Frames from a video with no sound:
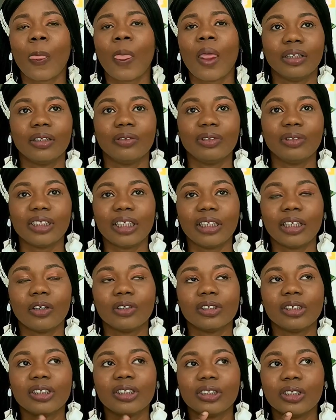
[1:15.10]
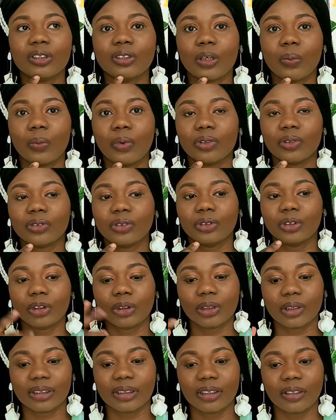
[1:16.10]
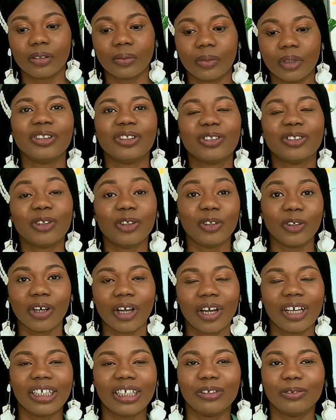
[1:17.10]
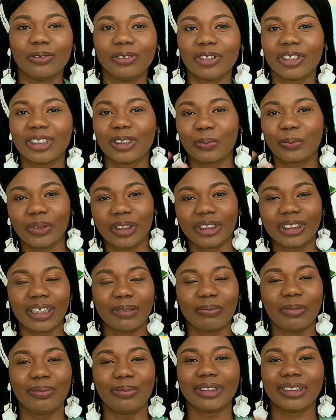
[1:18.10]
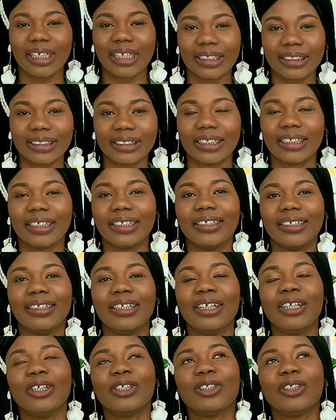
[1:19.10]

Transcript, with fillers: And recently I was listening to Apostle Joshua Selman. So you know how he would just preach and maybe start singing.